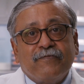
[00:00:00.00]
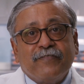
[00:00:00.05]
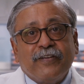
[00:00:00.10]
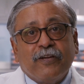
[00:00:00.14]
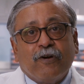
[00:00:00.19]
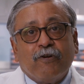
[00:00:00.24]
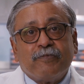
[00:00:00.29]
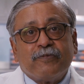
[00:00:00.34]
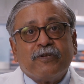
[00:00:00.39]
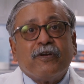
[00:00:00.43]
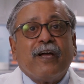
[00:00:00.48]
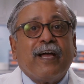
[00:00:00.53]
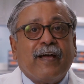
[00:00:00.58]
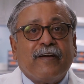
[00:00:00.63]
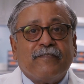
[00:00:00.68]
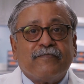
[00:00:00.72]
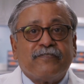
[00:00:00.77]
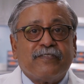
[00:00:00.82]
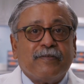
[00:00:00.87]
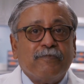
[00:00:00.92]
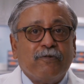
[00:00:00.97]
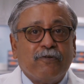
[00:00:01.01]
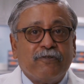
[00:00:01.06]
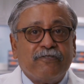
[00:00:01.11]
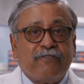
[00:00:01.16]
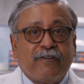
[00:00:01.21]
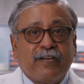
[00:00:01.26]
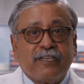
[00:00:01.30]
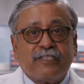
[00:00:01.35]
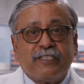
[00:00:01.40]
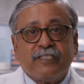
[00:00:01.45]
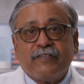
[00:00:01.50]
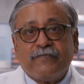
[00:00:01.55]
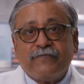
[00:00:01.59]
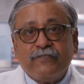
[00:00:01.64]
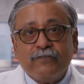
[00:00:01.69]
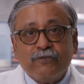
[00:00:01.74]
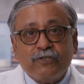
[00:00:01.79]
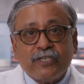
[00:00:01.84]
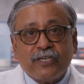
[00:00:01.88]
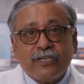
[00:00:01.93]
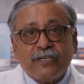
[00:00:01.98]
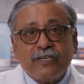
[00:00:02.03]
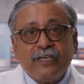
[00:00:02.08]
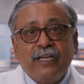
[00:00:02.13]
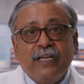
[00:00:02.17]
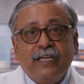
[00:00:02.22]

We hope to have some more drugs in the future